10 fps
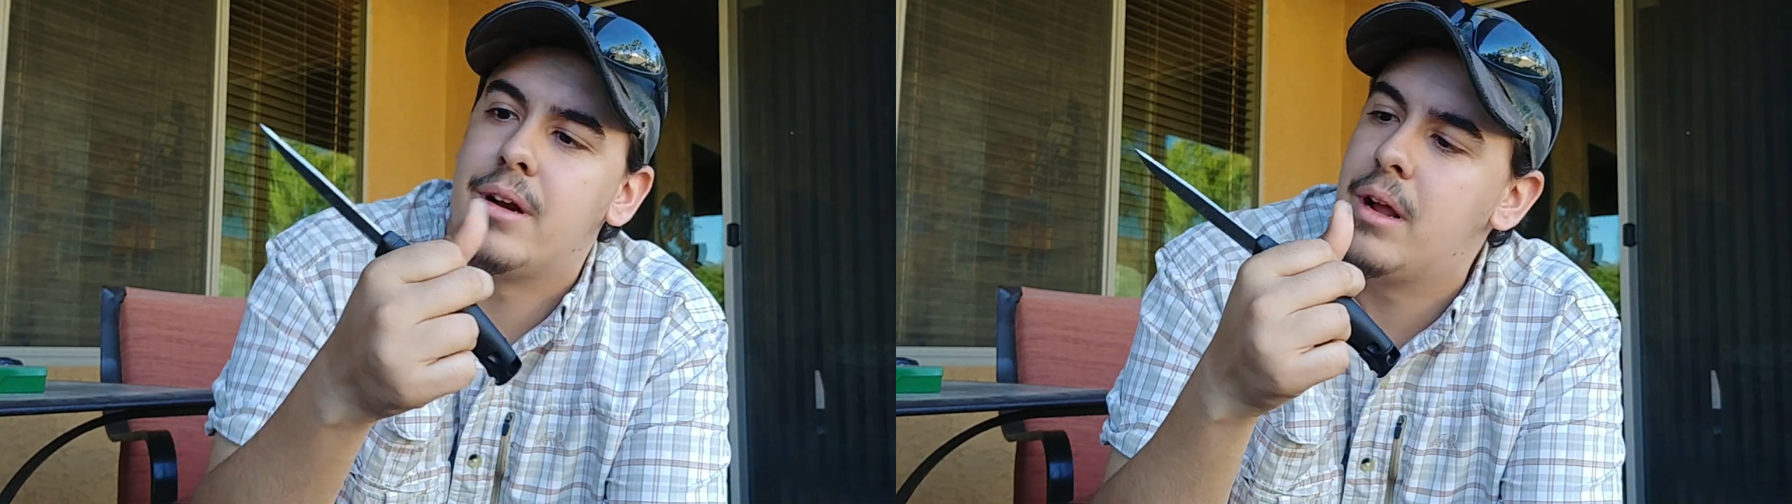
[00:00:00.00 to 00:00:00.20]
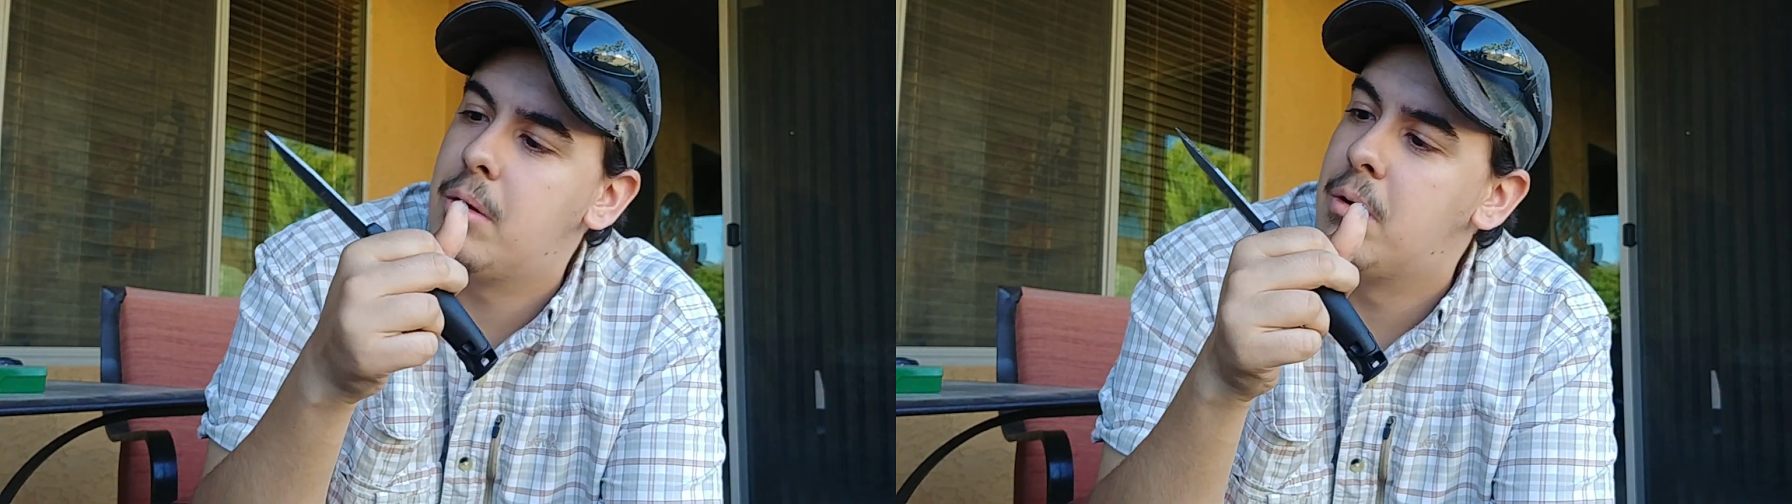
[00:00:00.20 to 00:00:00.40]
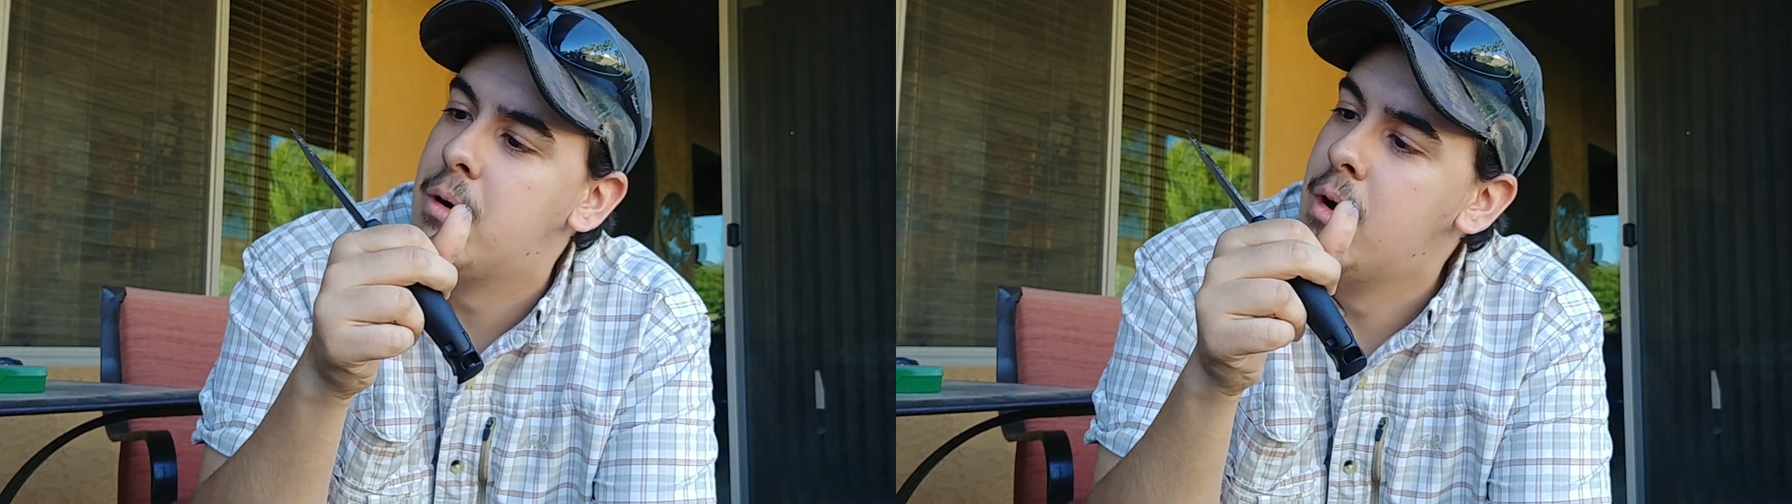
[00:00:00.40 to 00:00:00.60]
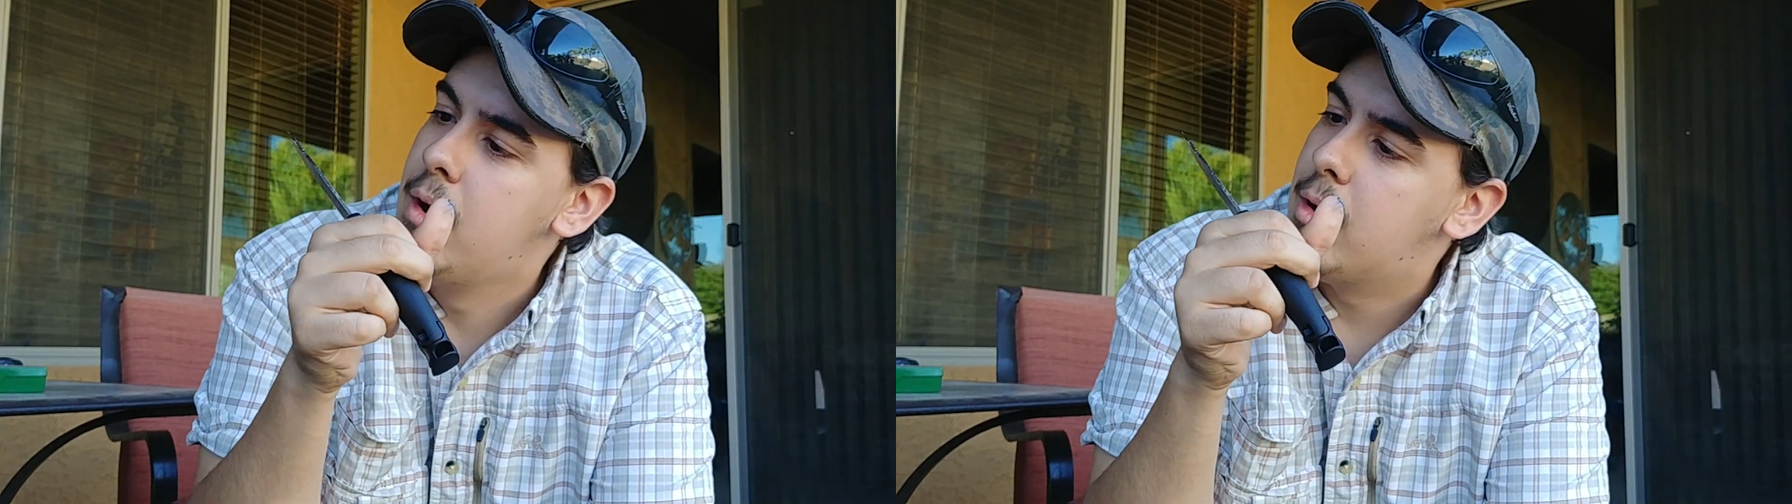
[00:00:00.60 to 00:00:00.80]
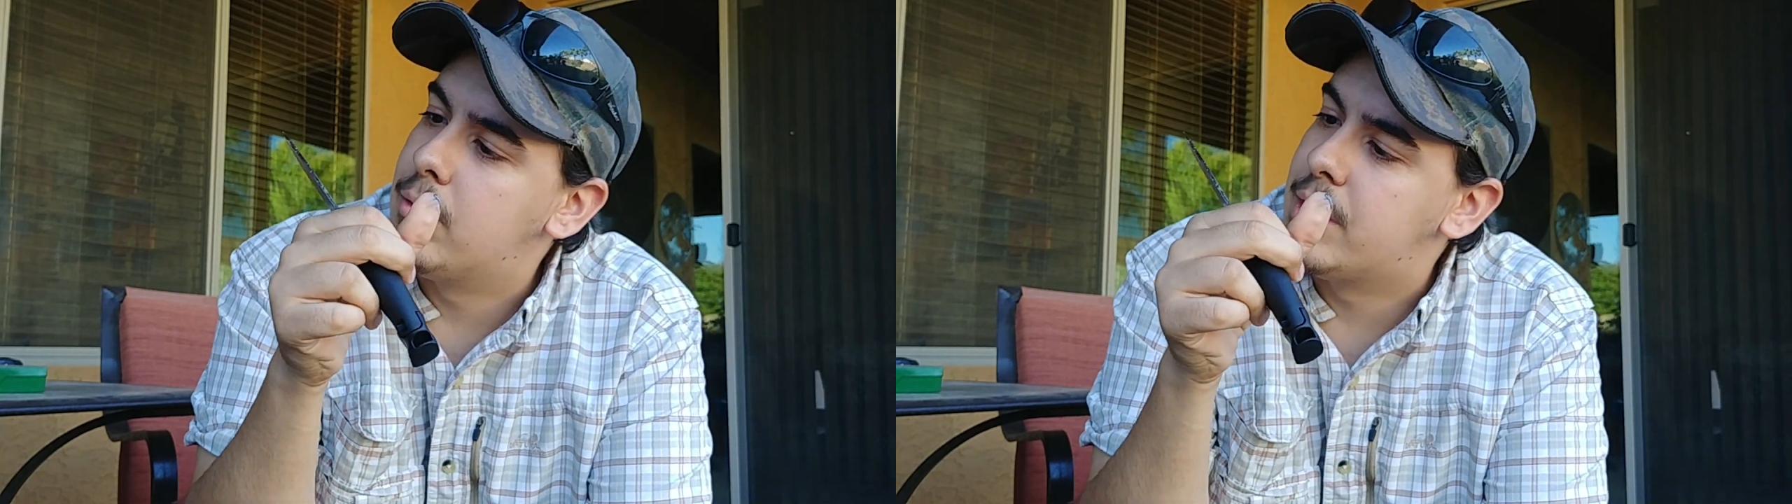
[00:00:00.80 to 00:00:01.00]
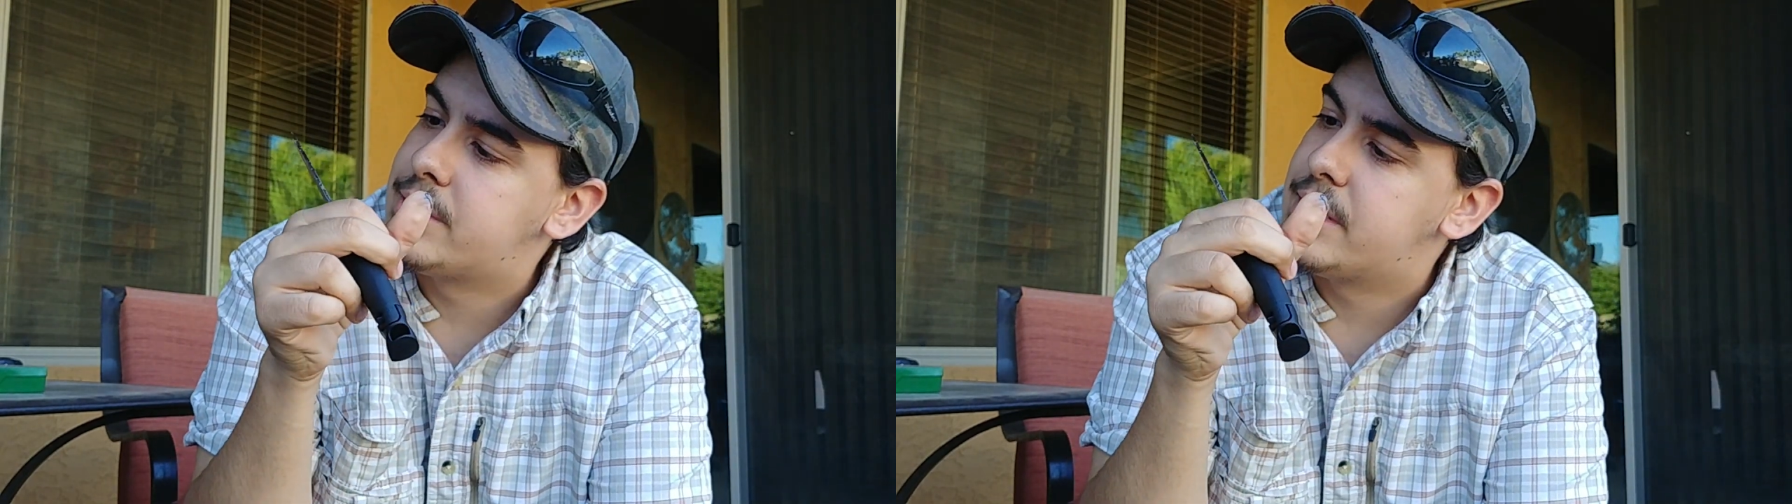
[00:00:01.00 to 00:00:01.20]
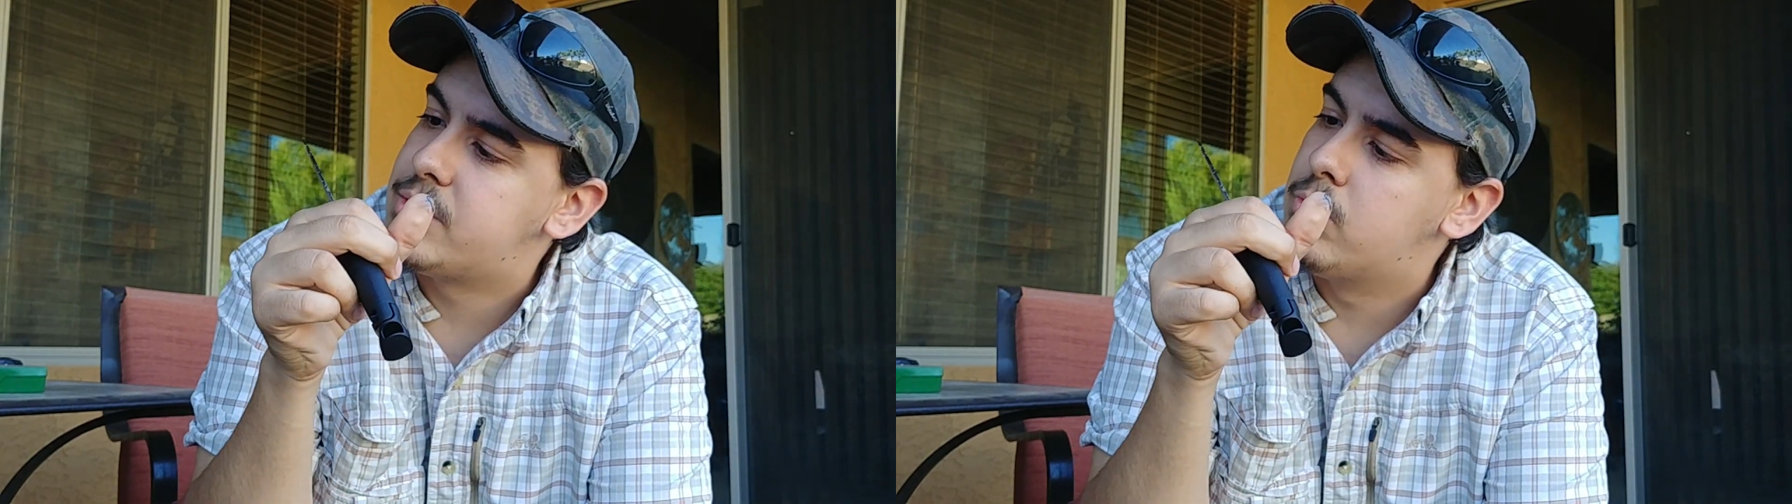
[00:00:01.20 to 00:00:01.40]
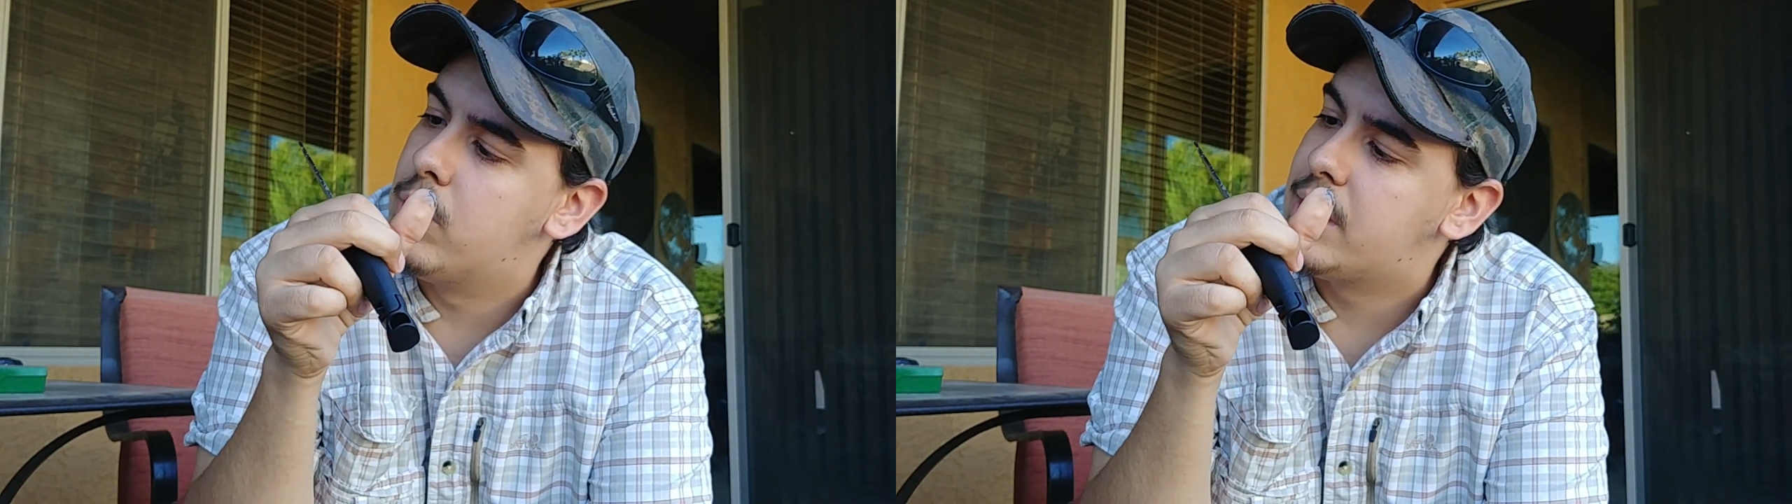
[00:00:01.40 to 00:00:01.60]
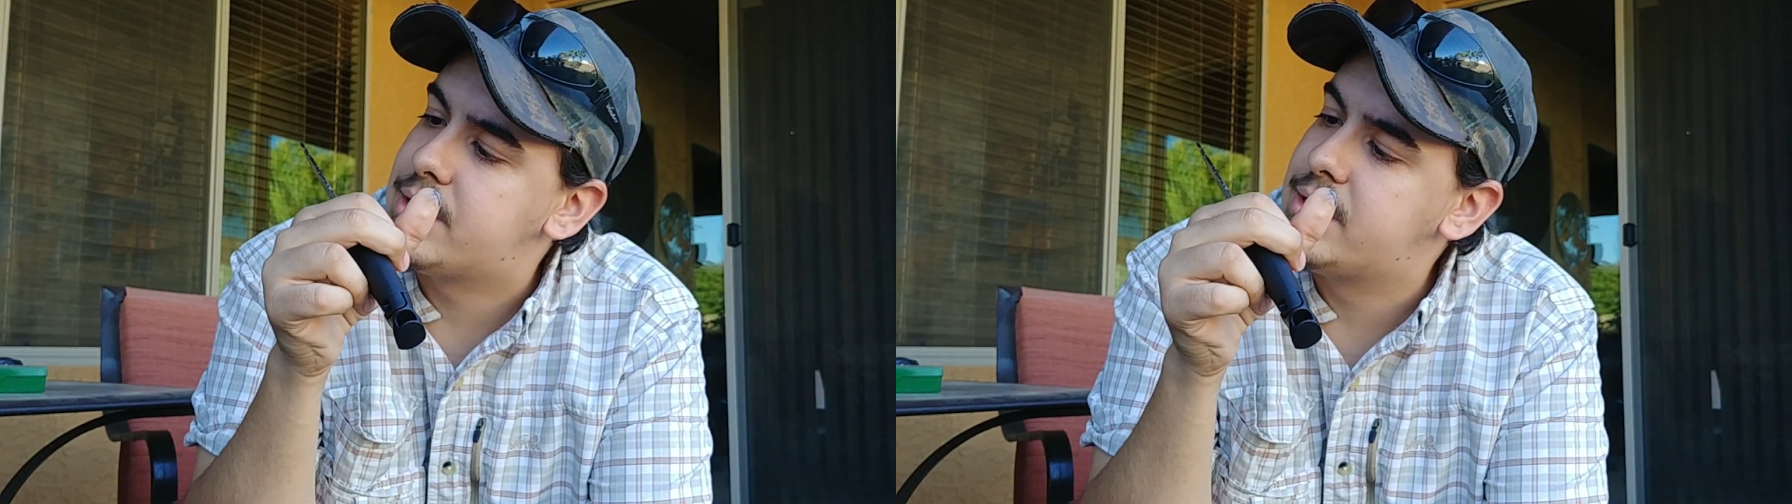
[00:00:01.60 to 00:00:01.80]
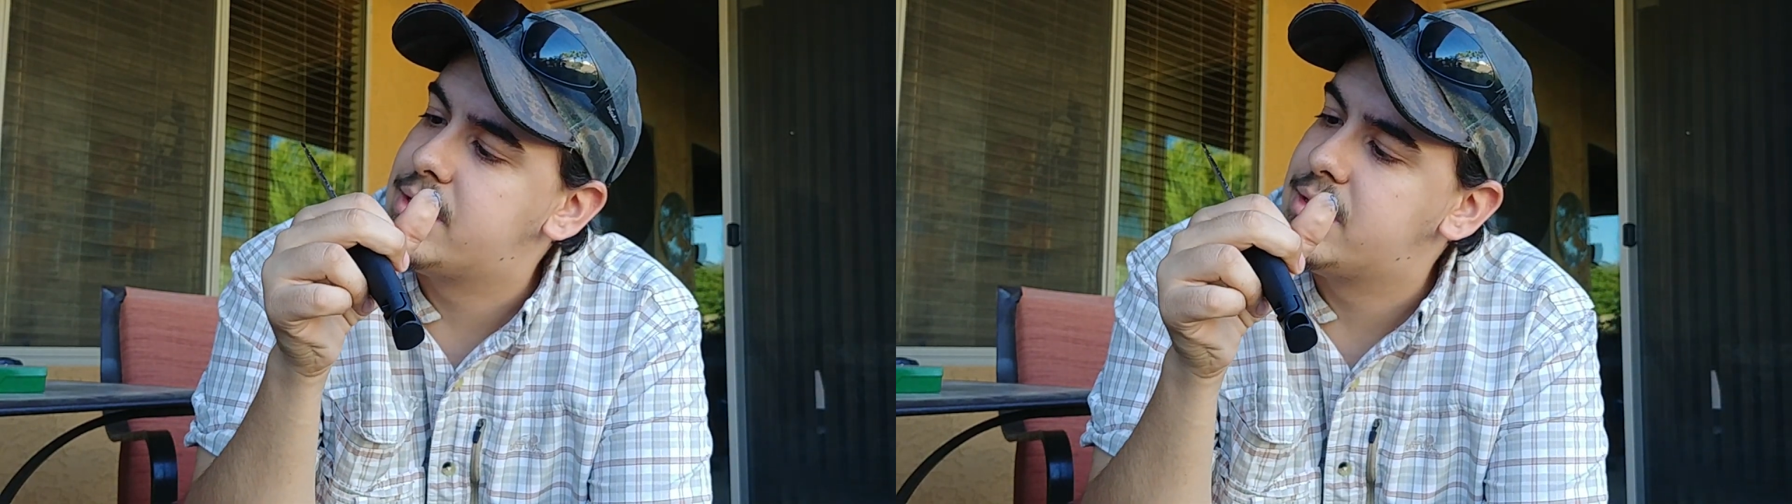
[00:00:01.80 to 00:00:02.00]
I don't, unless that's
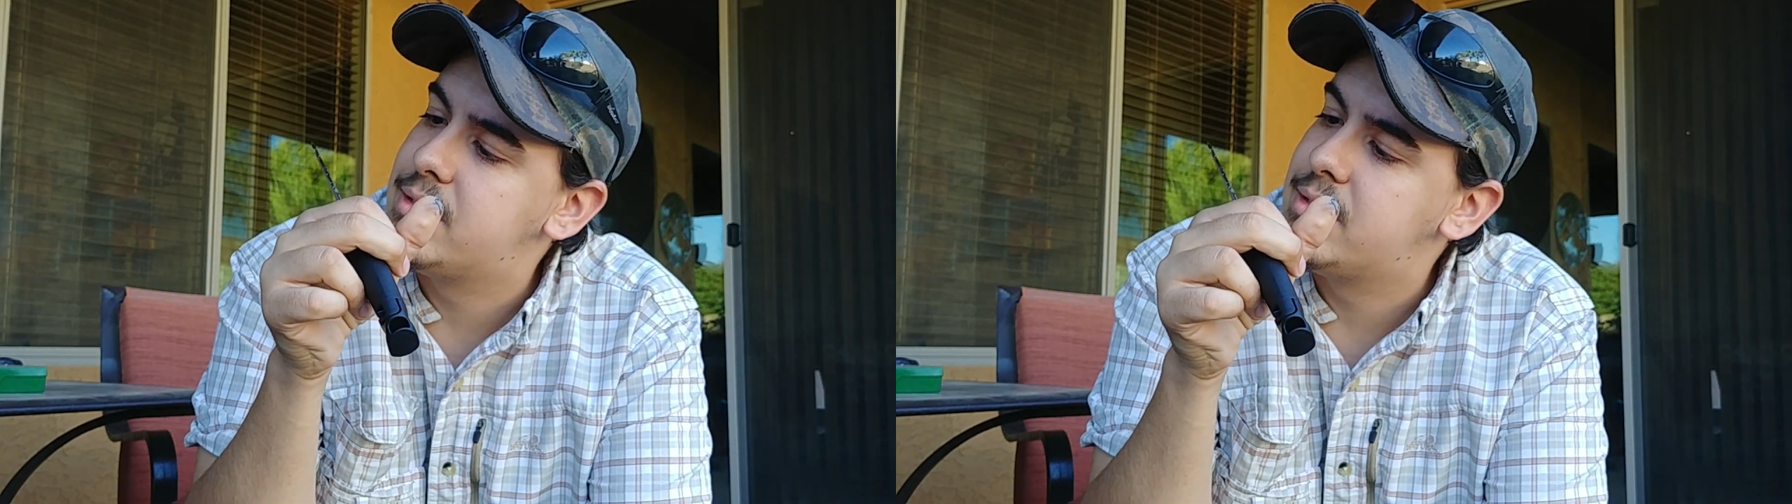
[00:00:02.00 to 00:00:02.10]
rust,